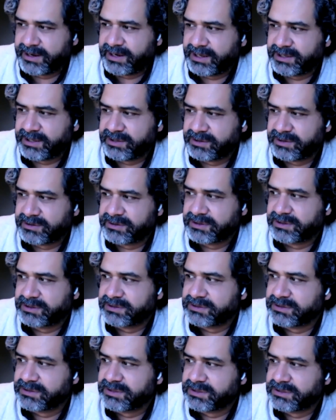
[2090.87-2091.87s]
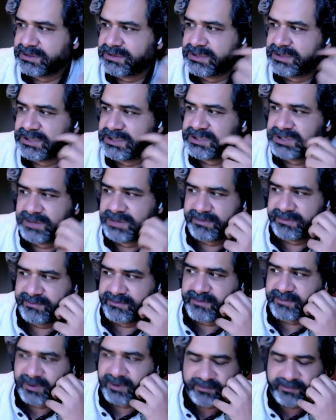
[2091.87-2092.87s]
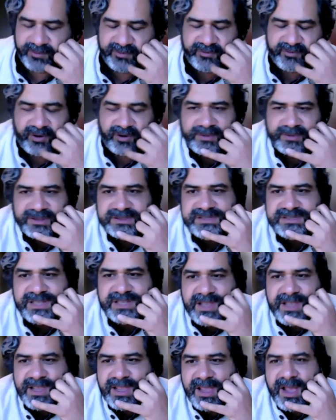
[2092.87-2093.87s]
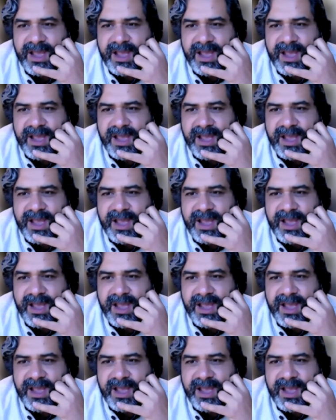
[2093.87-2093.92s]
Like you're the GM of performance.